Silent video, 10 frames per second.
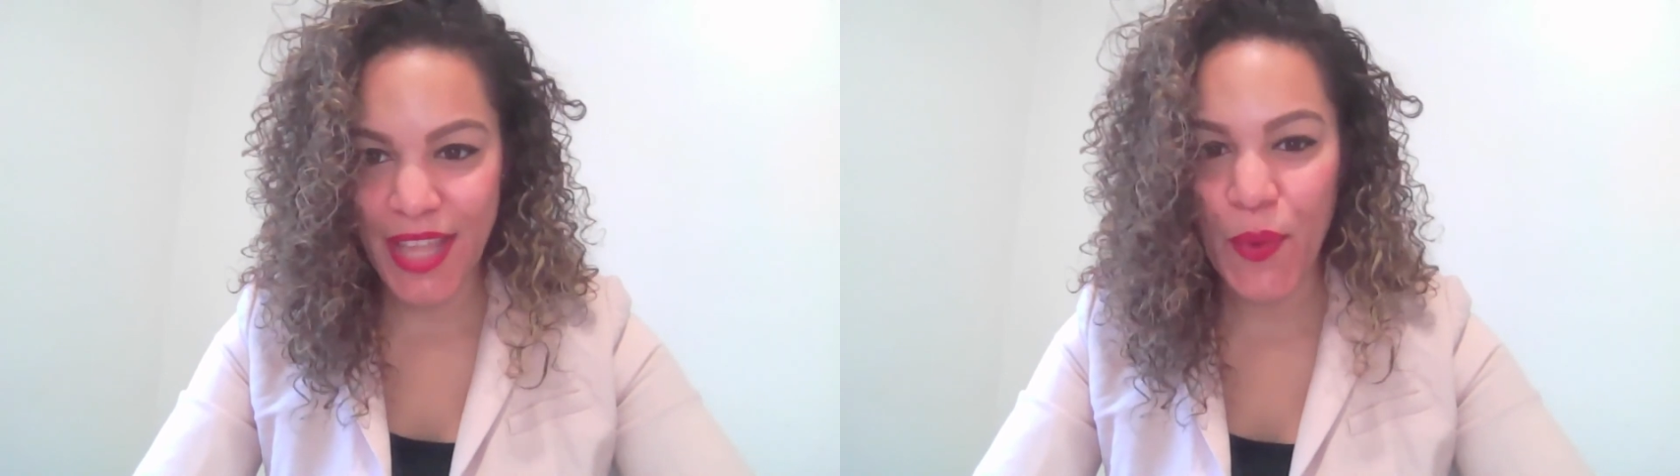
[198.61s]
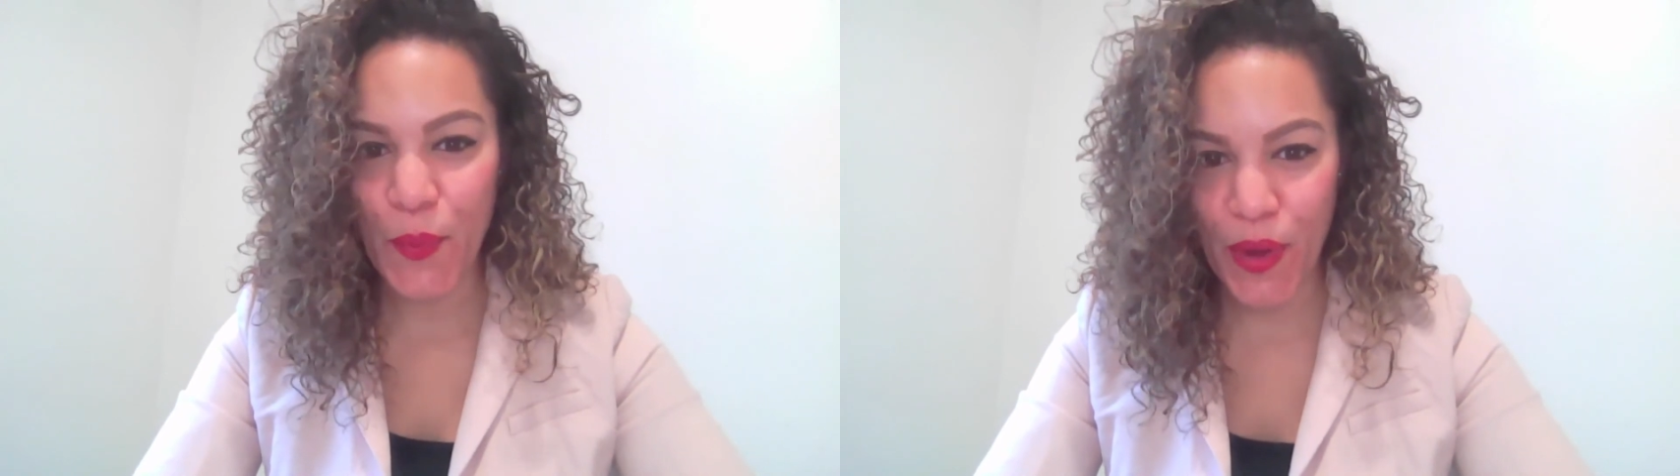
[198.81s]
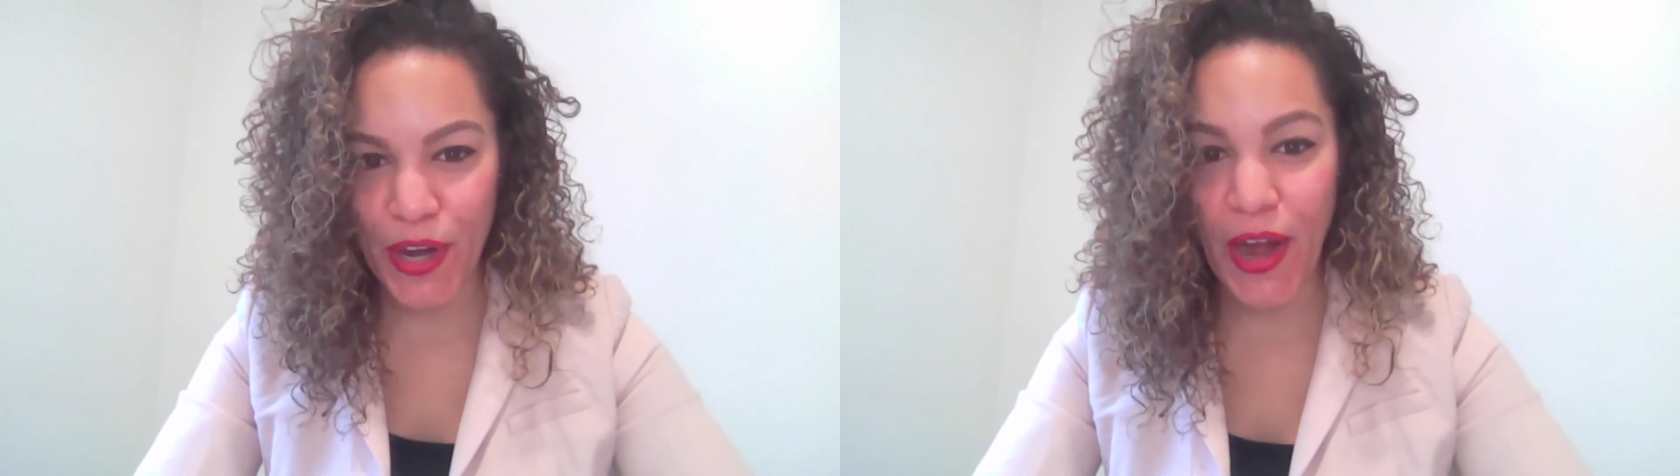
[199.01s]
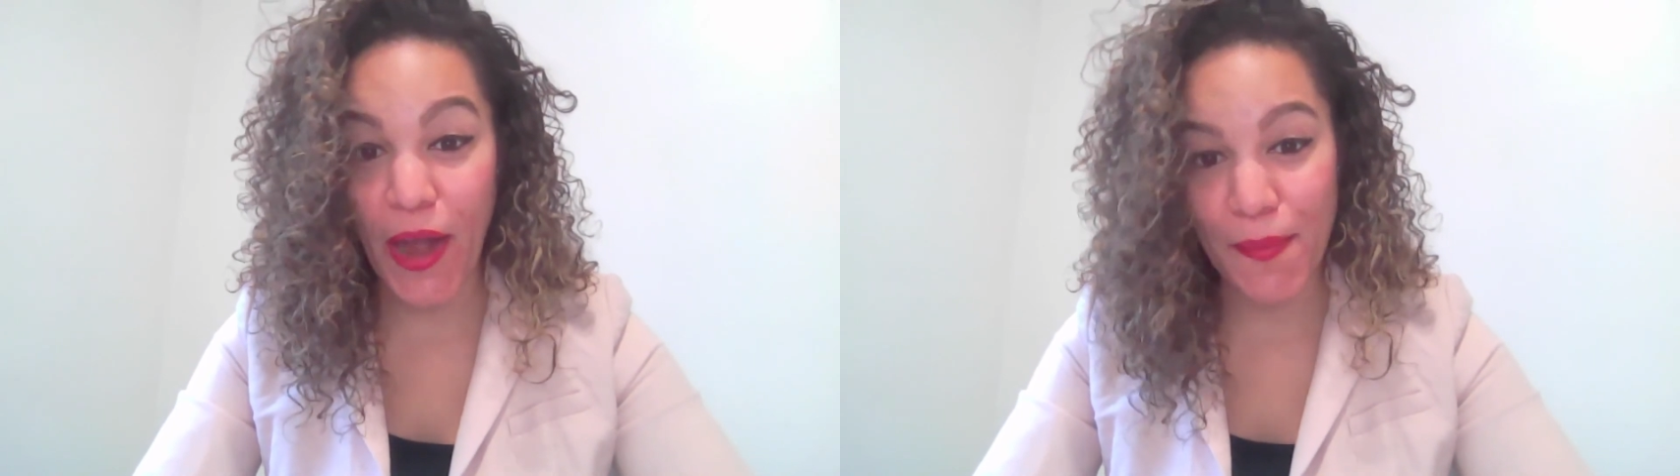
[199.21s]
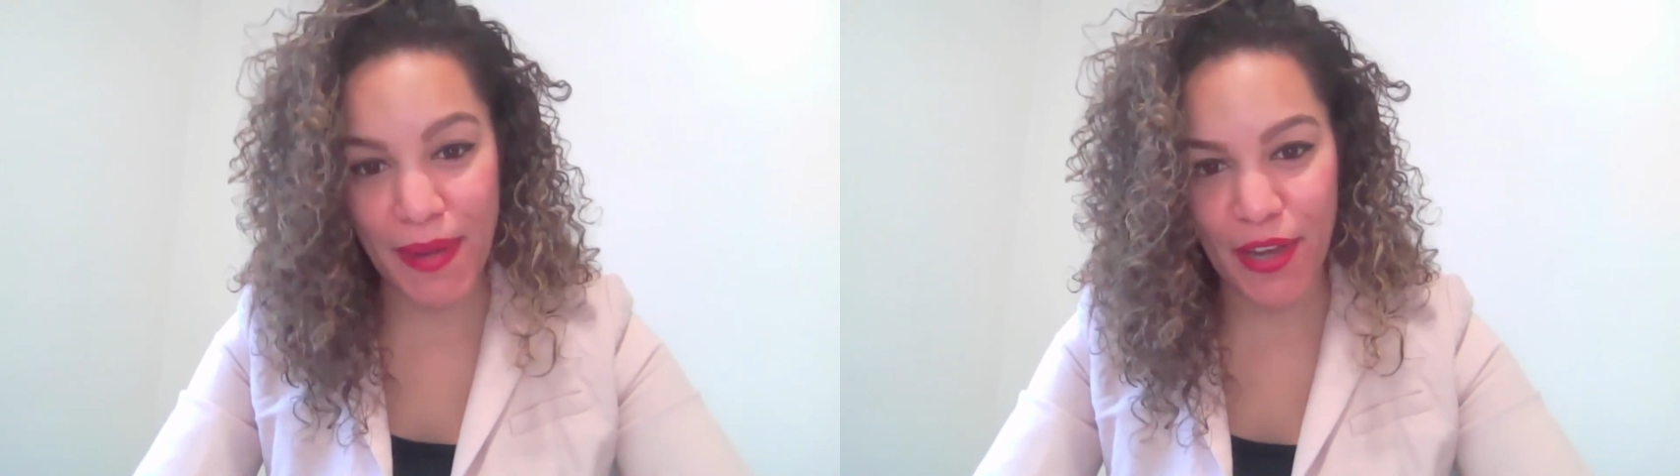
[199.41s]
where our
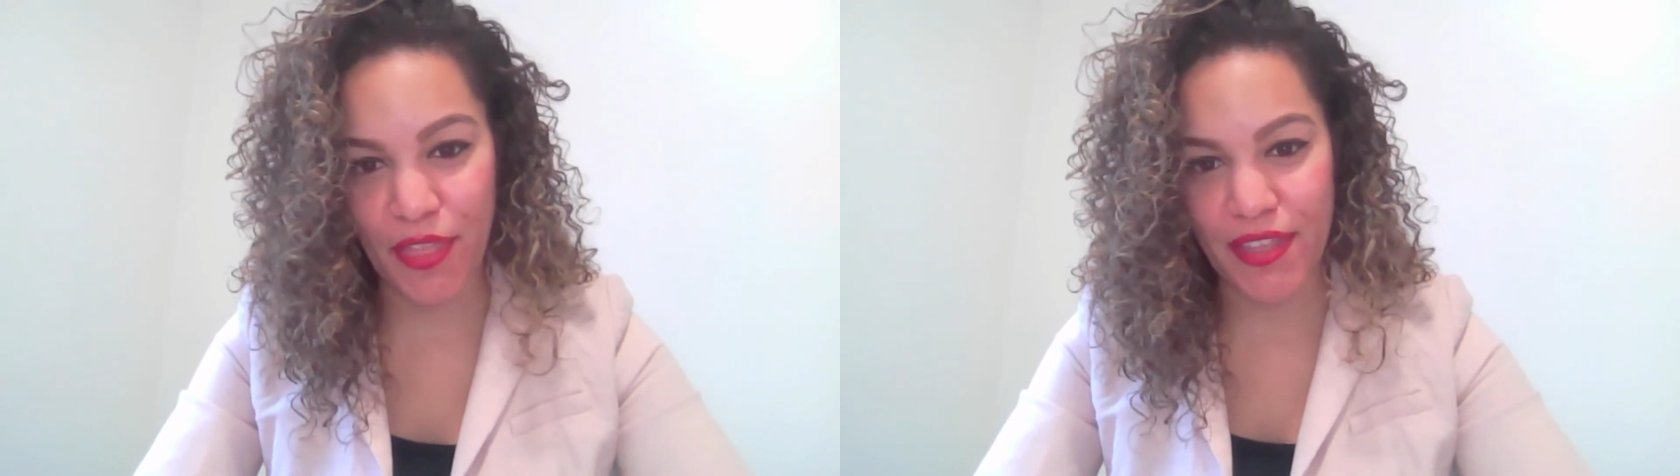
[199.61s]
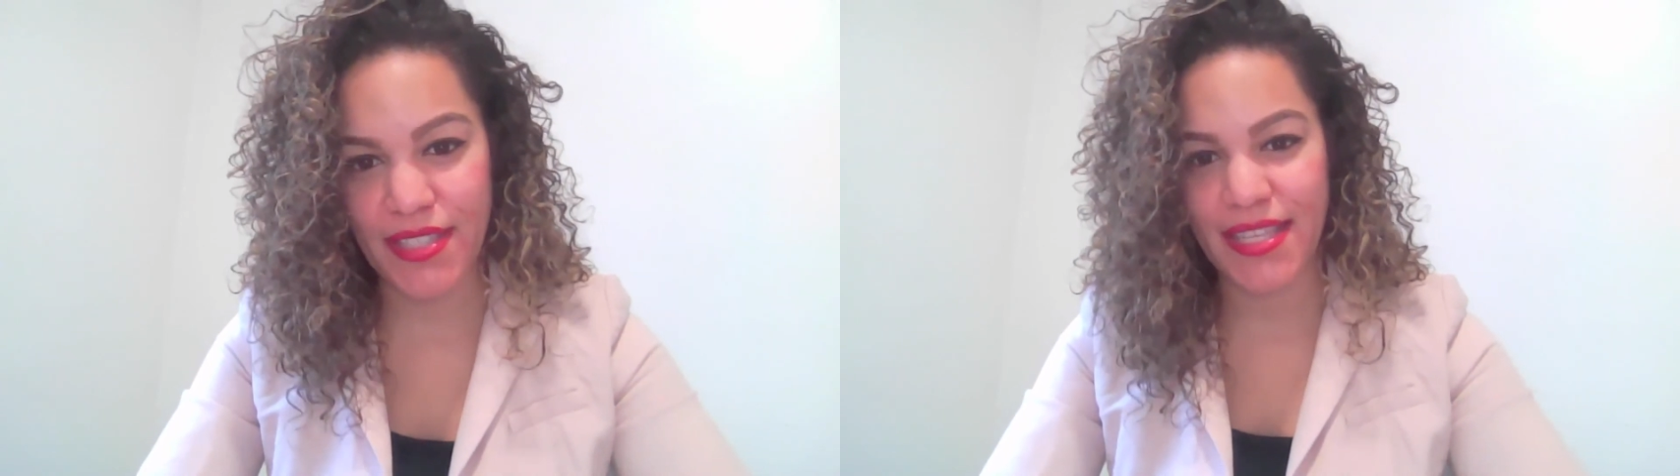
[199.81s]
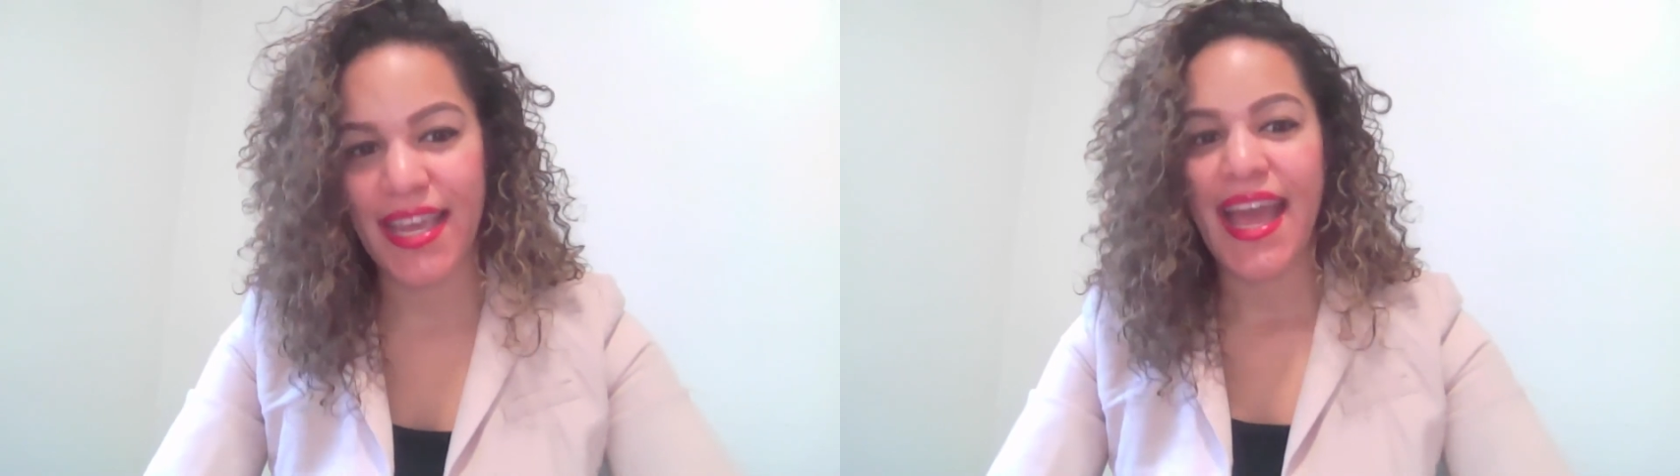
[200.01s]
mouth is